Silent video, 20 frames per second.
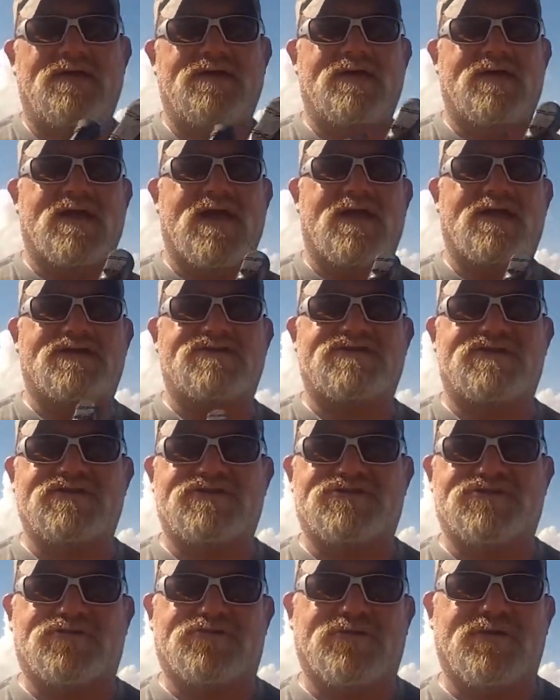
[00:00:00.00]
you got a
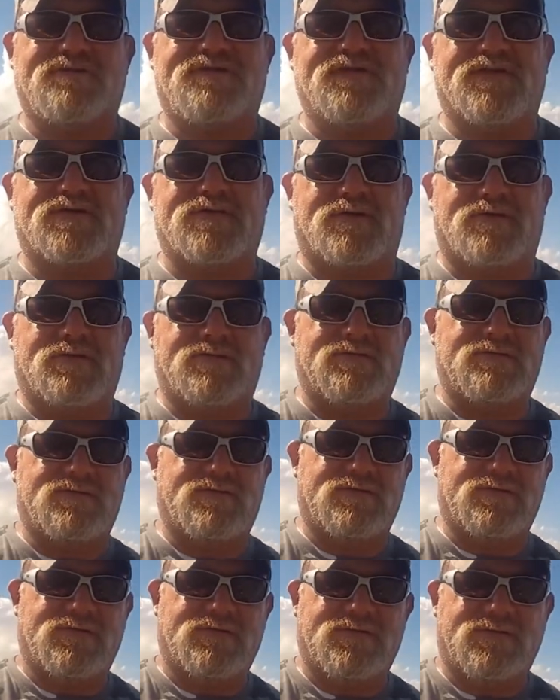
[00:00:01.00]
centrifugal
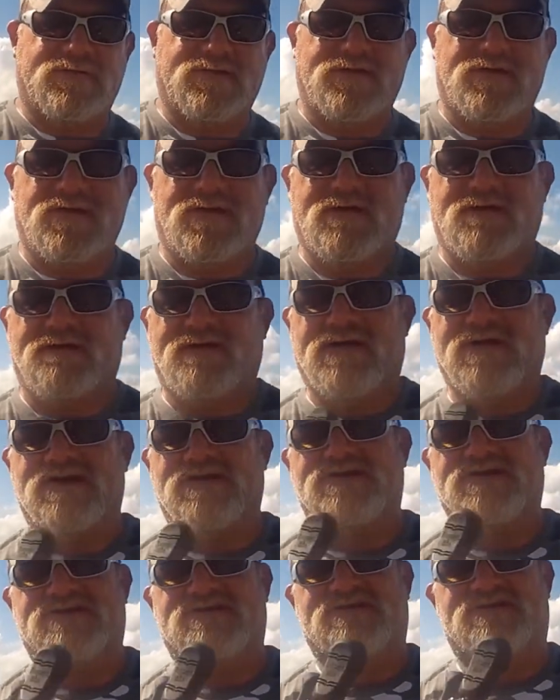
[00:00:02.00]
that you just